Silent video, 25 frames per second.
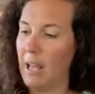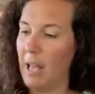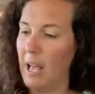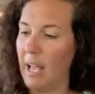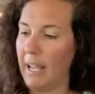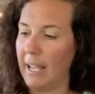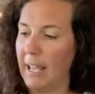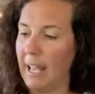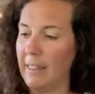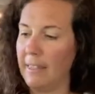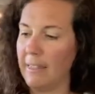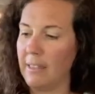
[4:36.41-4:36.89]

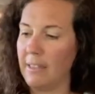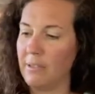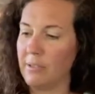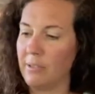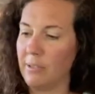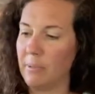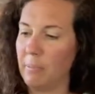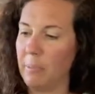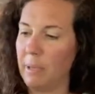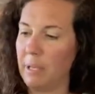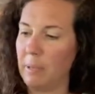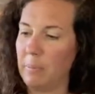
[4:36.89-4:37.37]
Again, these are
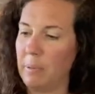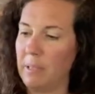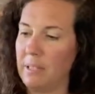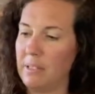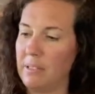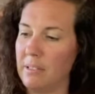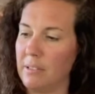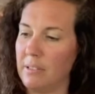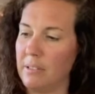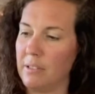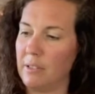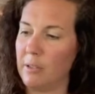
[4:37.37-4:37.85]
in big
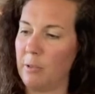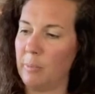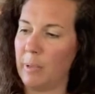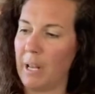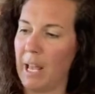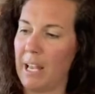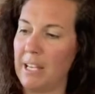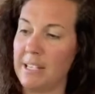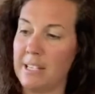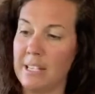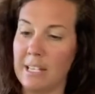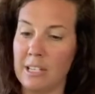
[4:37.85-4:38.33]
pieces too, but
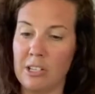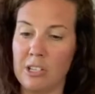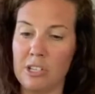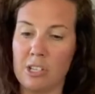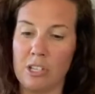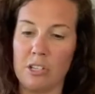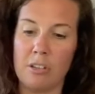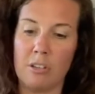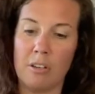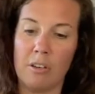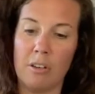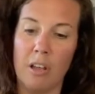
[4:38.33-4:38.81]
I did
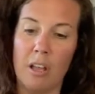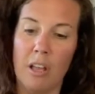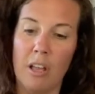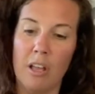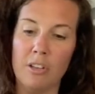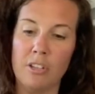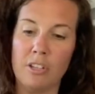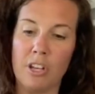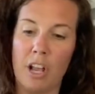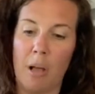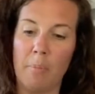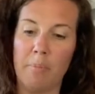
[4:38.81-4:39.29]

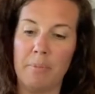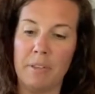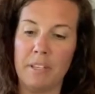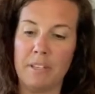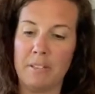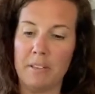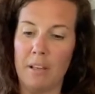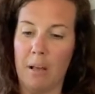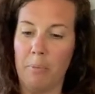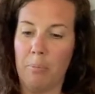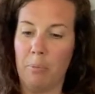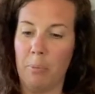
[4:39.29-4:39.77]
chop
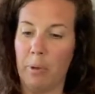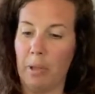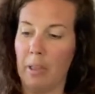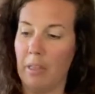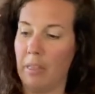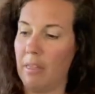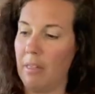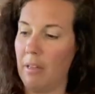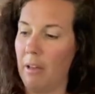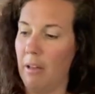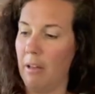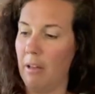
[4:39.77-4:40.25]
these up
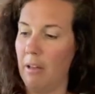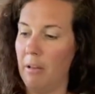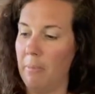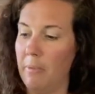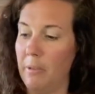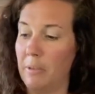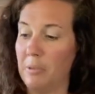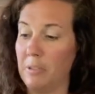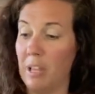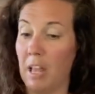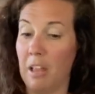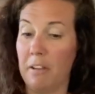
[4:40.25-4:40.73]
with,
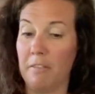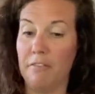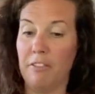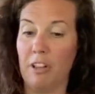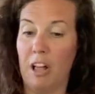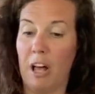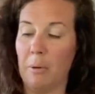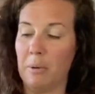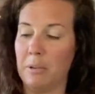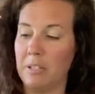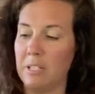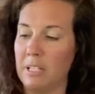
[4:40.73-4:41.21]
there's a lot of
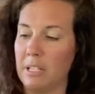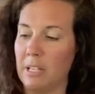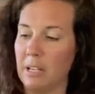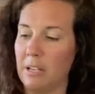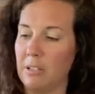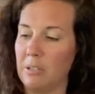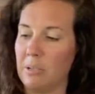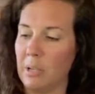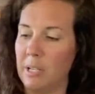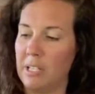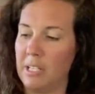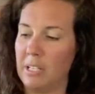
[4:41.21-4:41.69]
flowers in here,
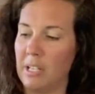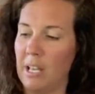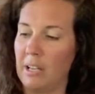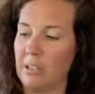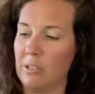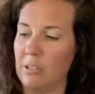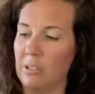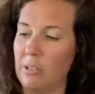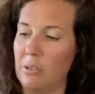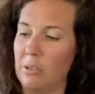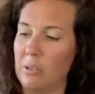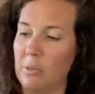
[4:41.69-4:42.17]
so I did
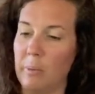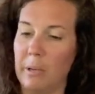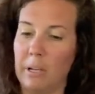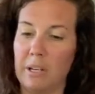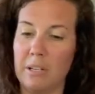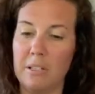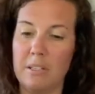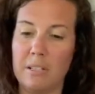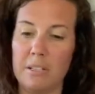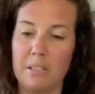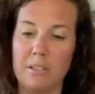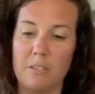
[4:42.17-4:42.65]
actually use a pair
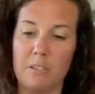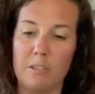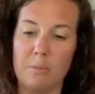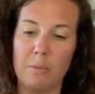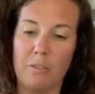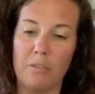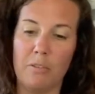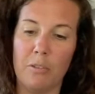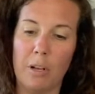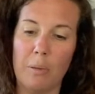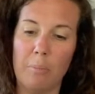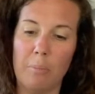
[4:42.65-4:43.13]
of scissors
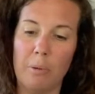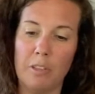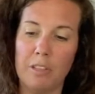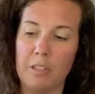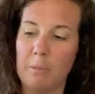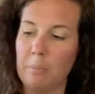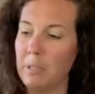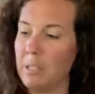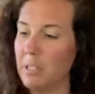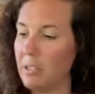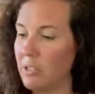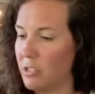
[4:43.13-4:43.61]
before I put
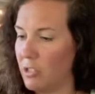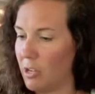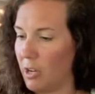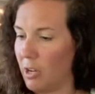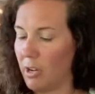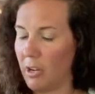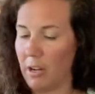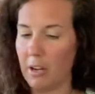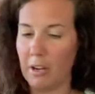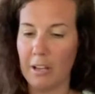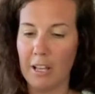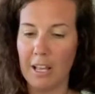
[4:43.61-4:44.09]
them in the
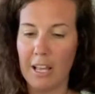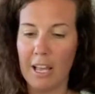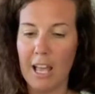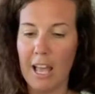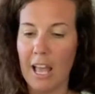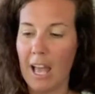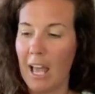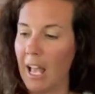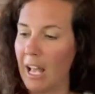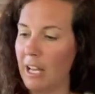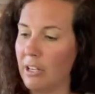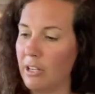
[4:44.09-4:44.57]
jar.
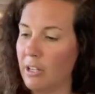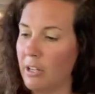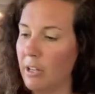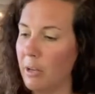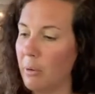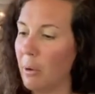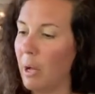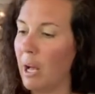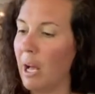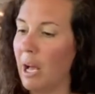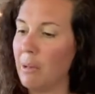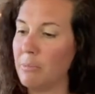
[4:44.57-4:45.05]
And you know
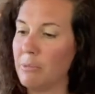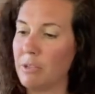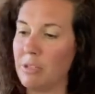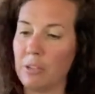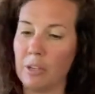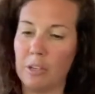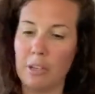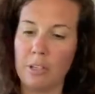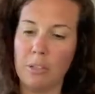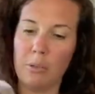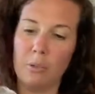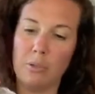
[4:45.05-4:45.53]
what? I'm just
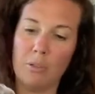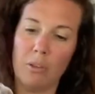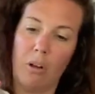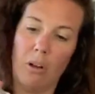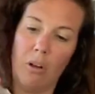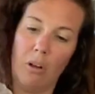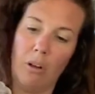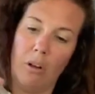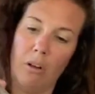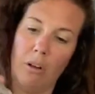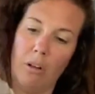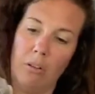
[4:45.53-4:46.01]
going to use
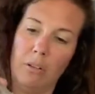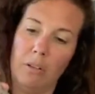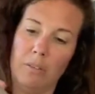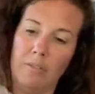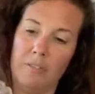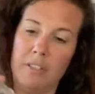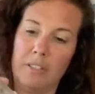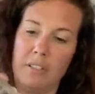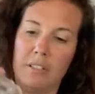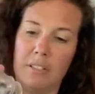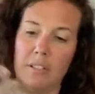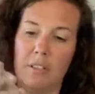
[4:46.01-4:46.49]
all of
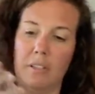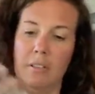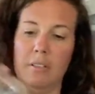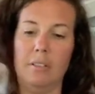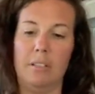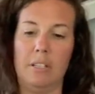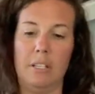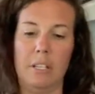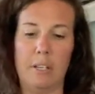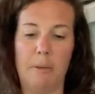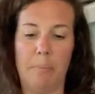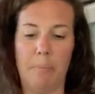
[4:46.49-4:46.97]
this
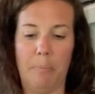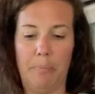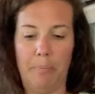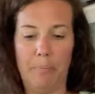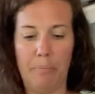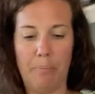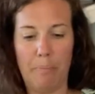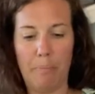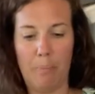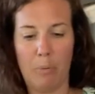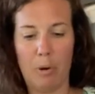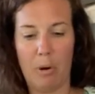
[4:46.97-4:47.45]
tulsi.
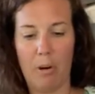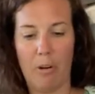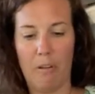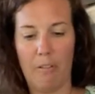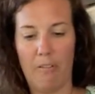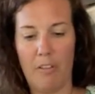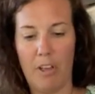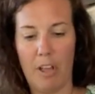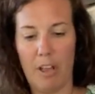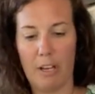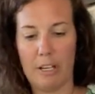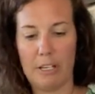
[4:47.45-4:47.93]

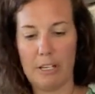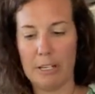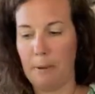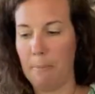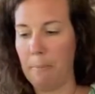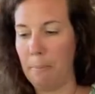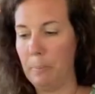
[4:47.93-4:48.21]
Perfect.